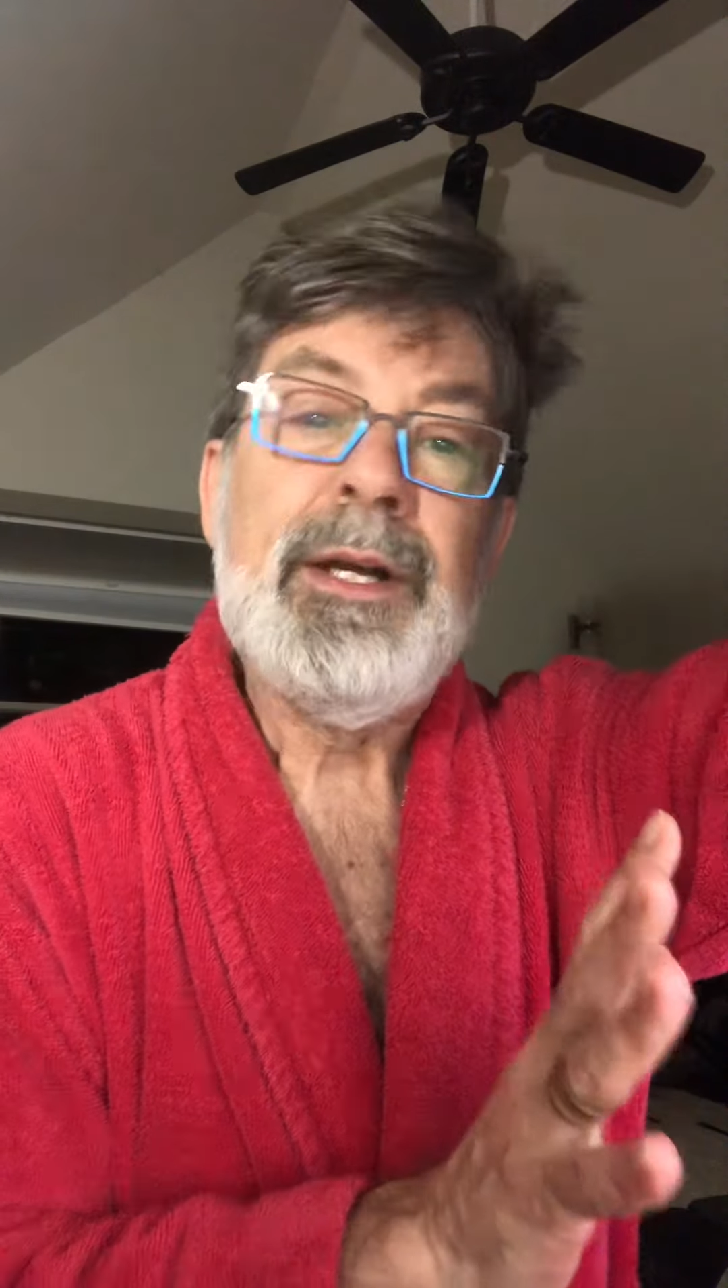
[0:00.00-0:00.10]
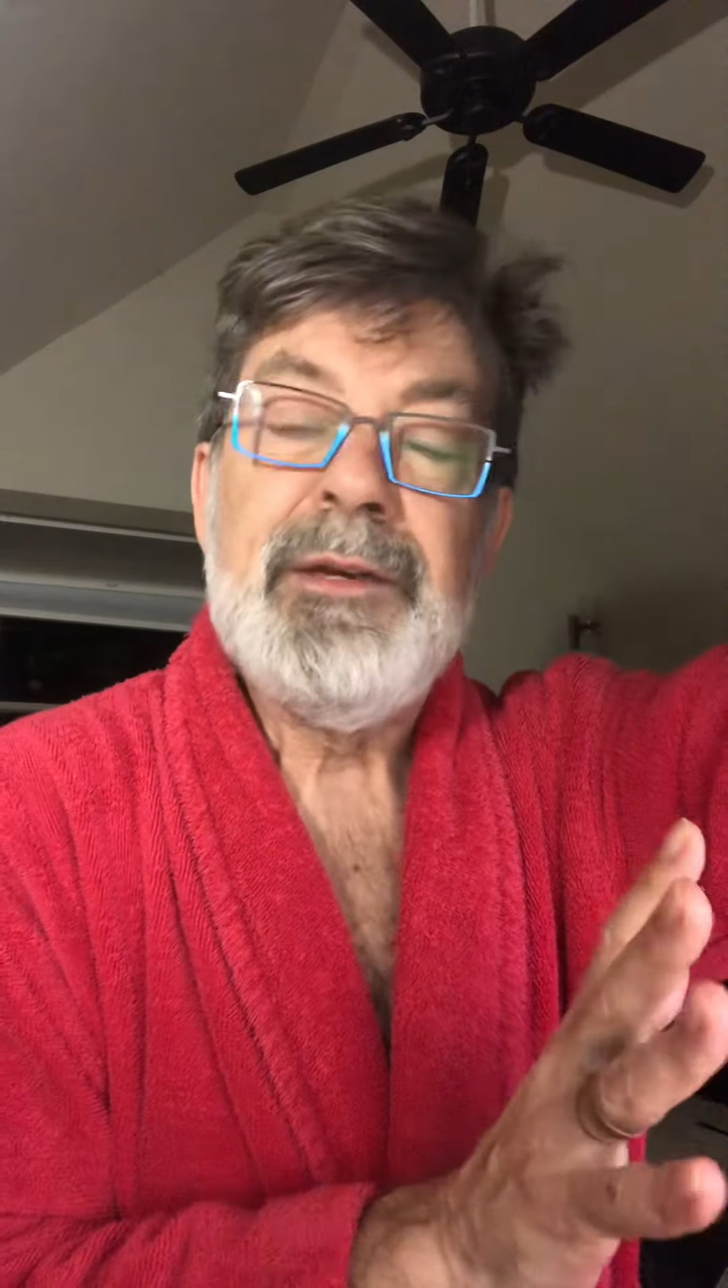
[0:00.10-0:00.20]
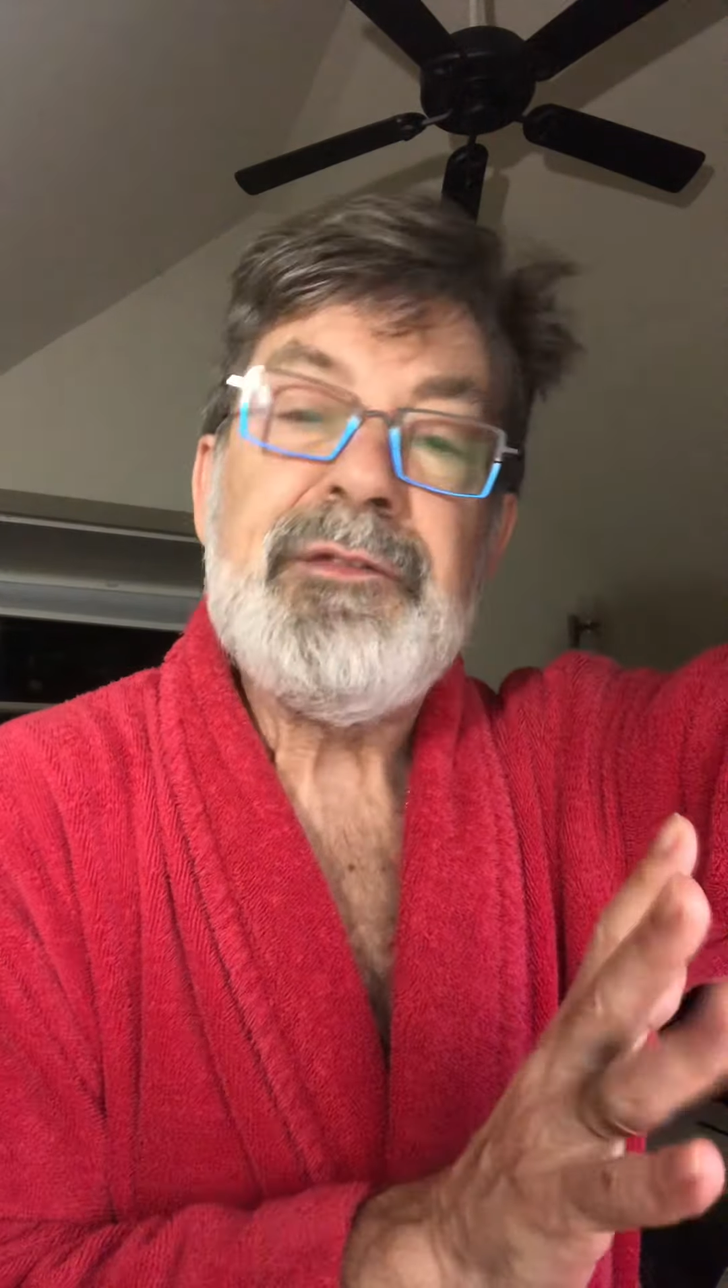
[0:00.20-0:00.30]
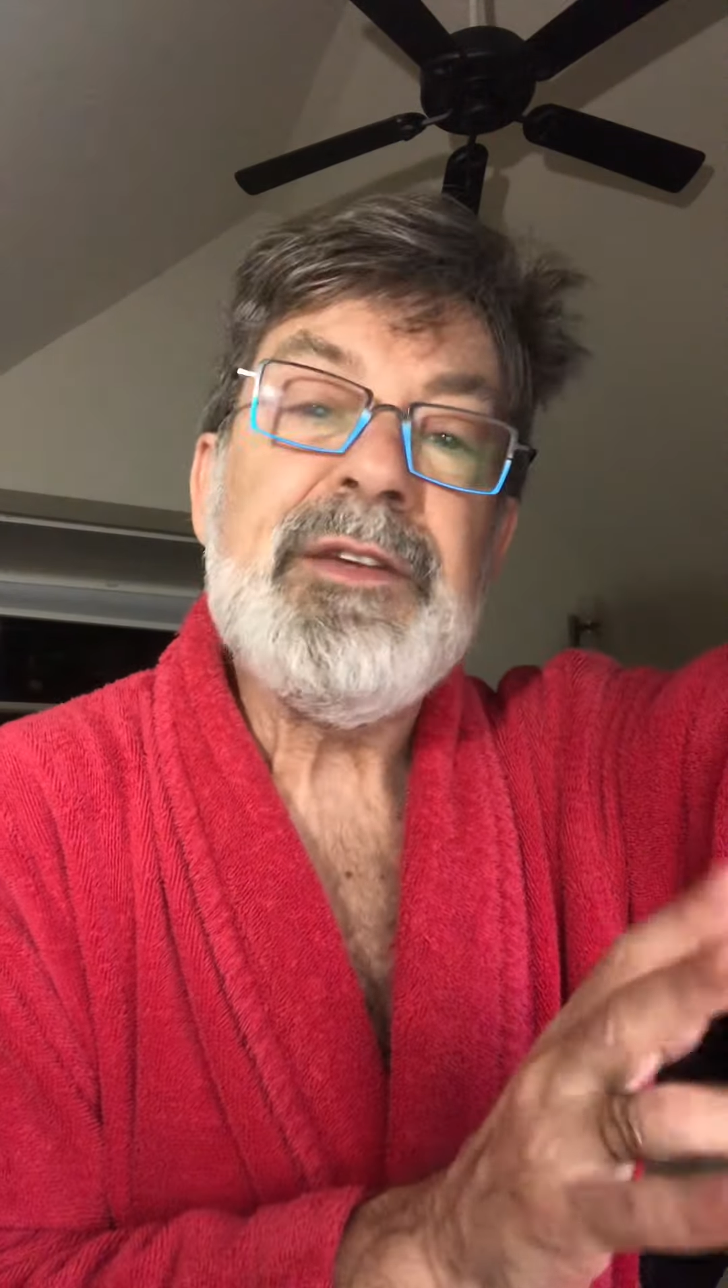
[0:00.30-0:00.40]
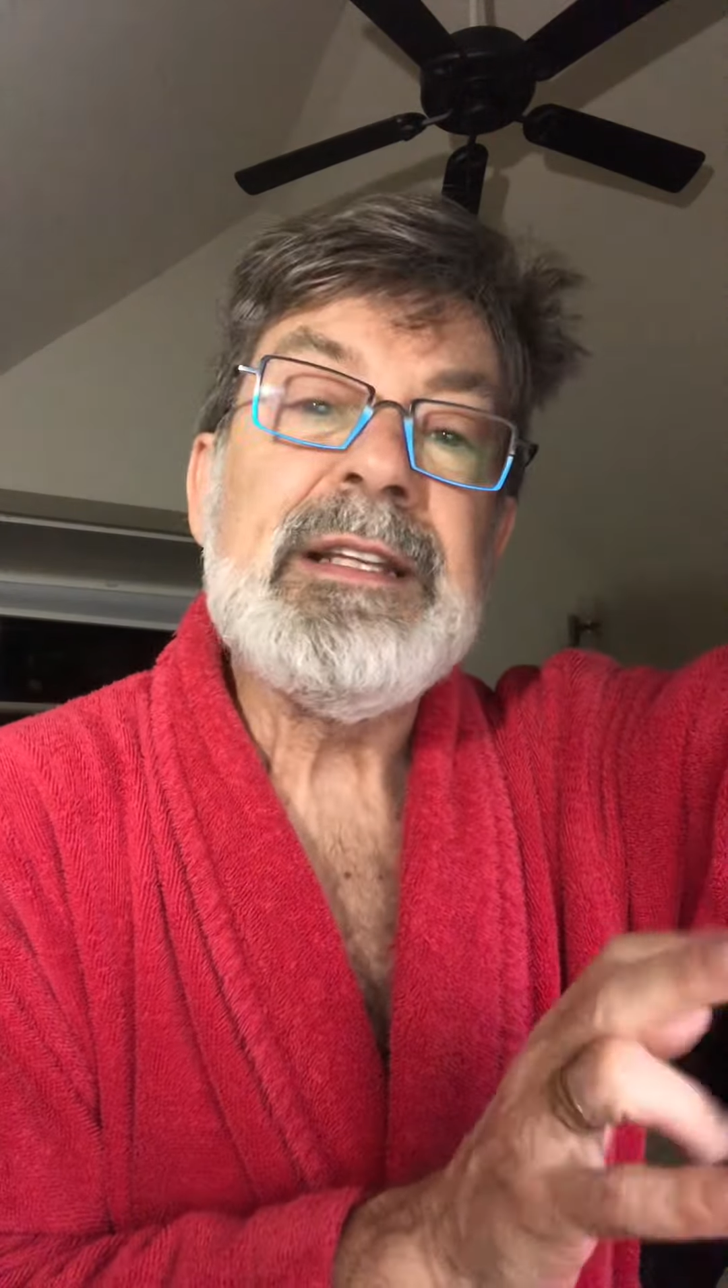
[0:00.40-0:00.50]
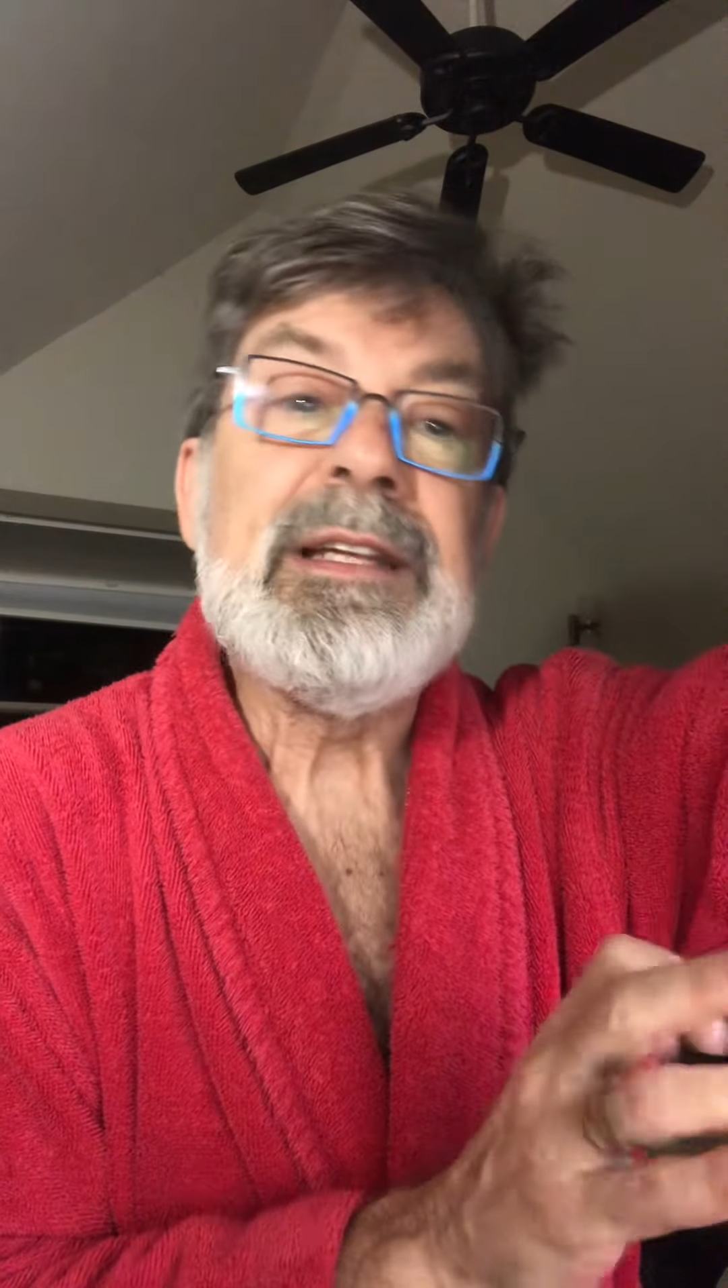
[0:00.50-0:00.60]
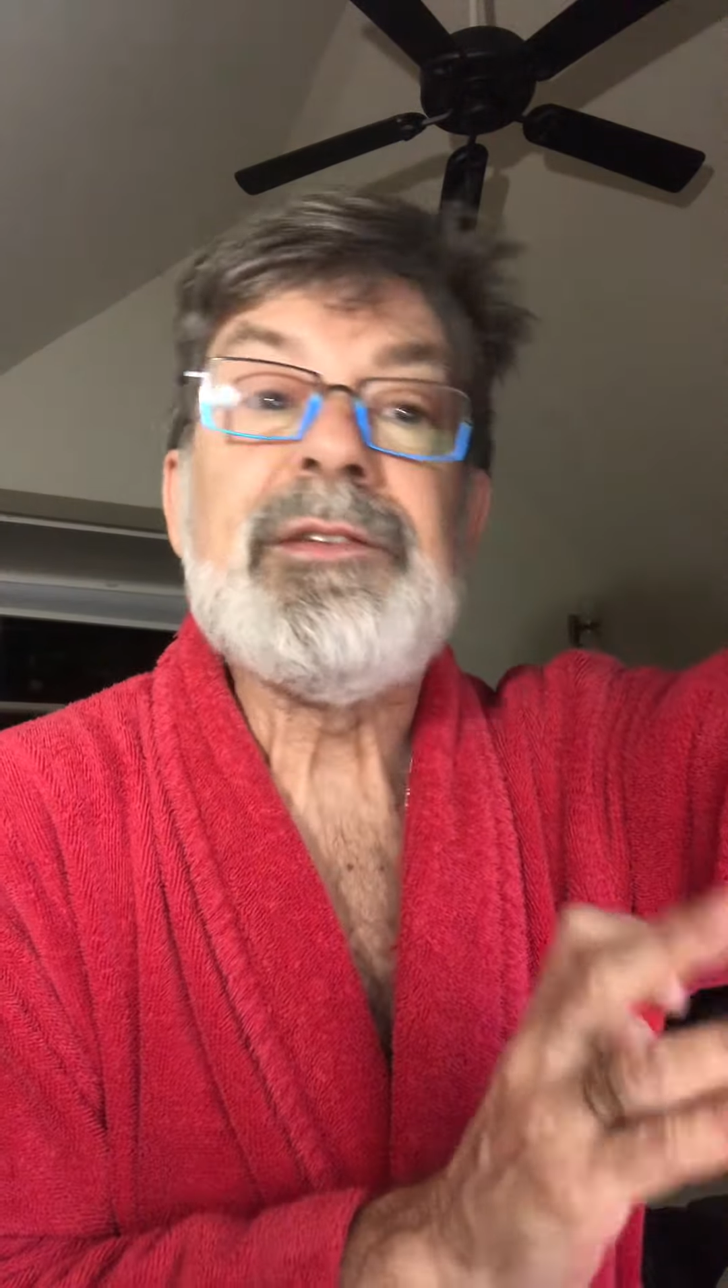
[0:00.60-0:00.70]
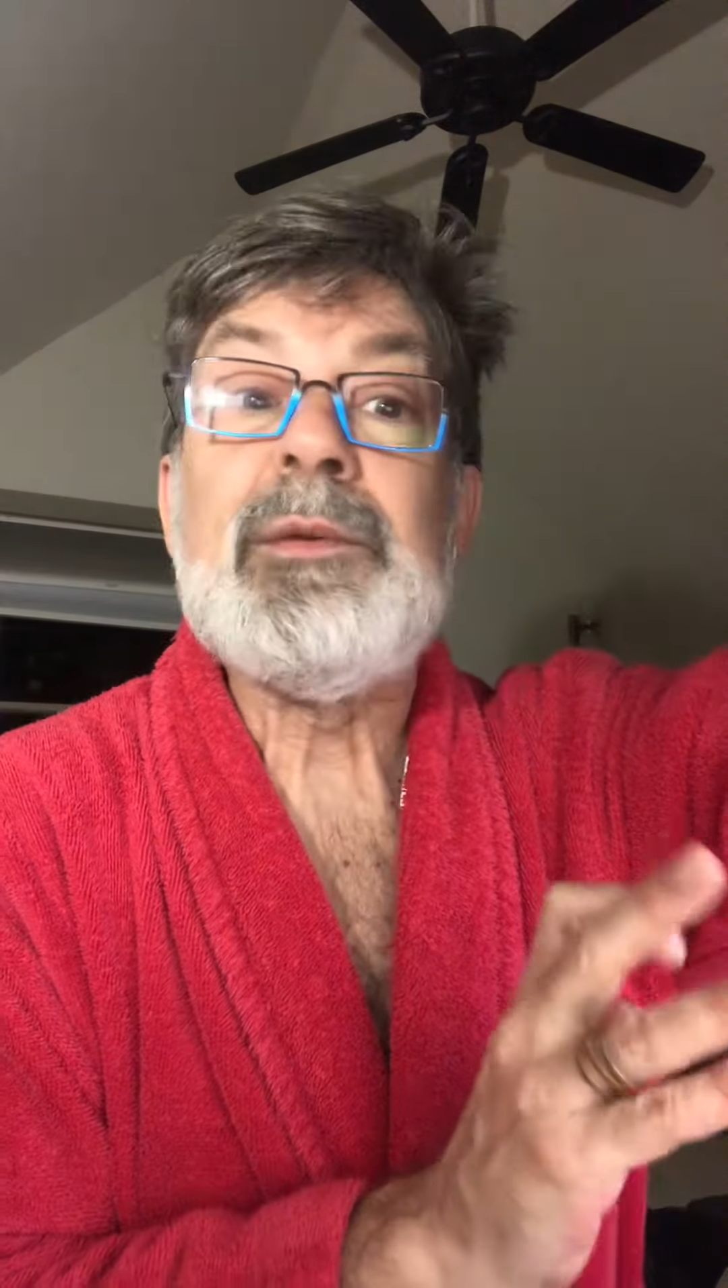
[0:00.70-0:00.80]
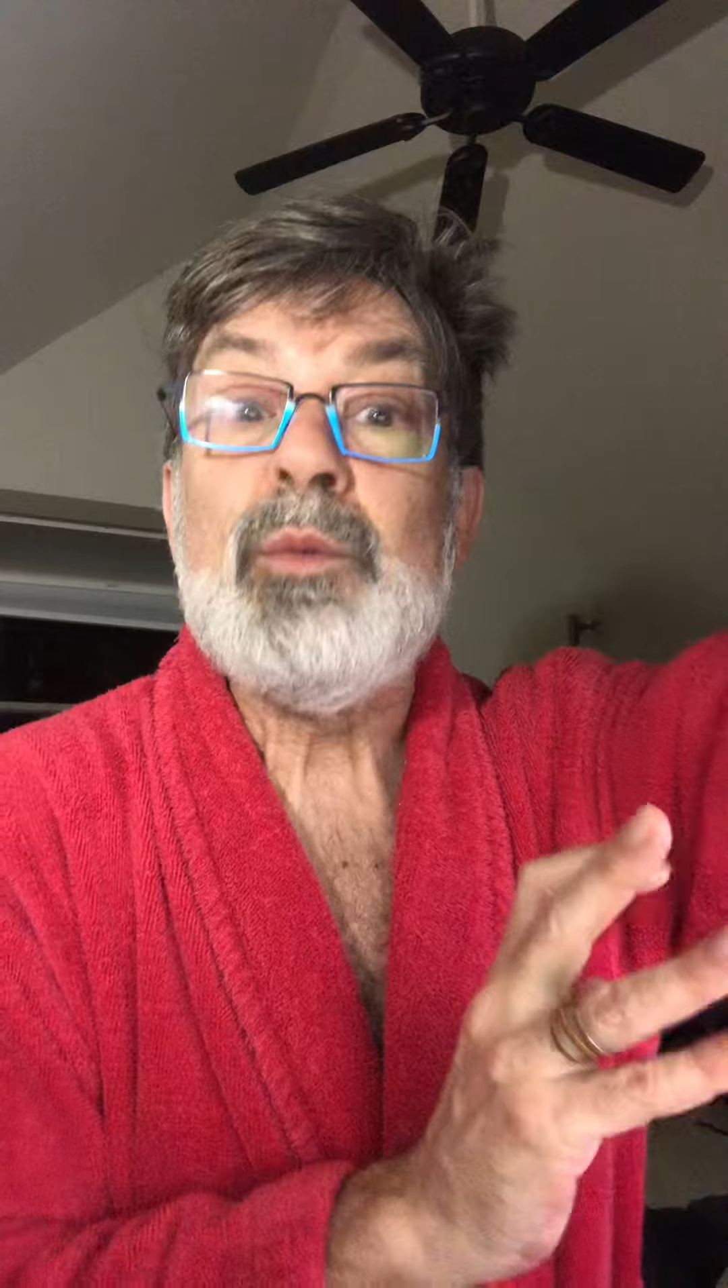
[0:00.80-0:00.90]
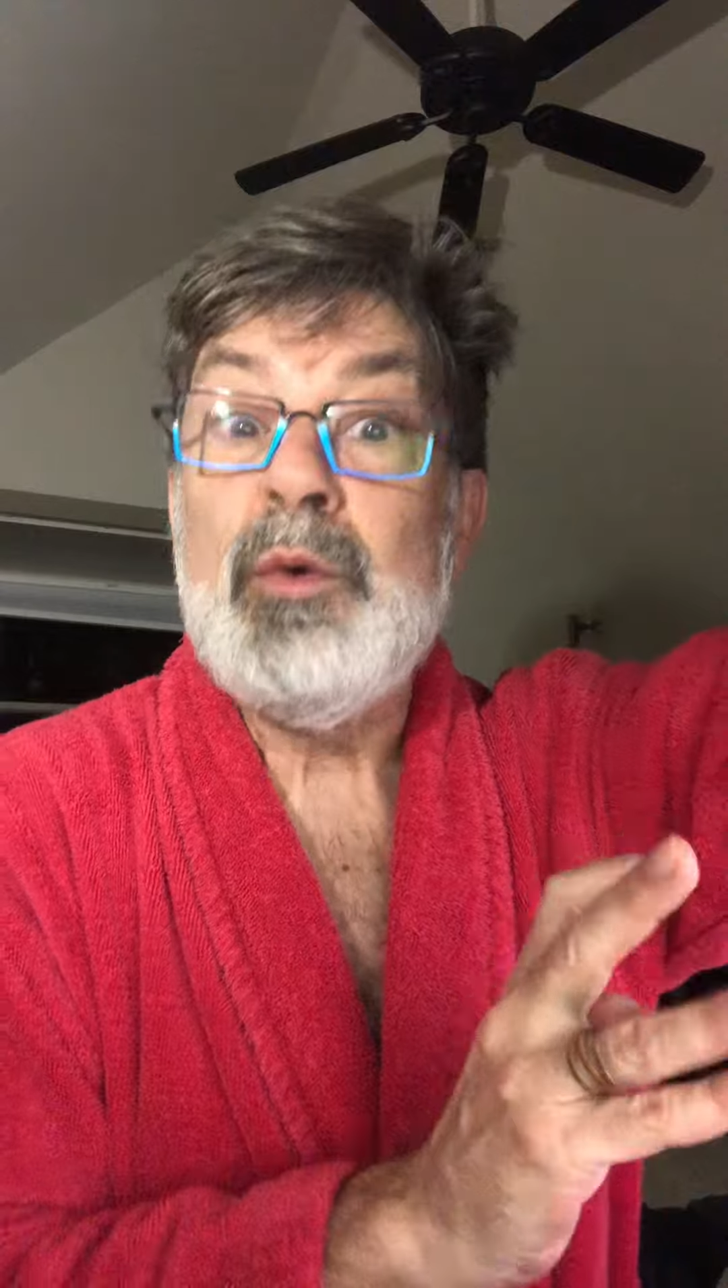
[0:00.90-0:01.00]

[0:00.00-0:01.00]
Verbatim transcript: feelings and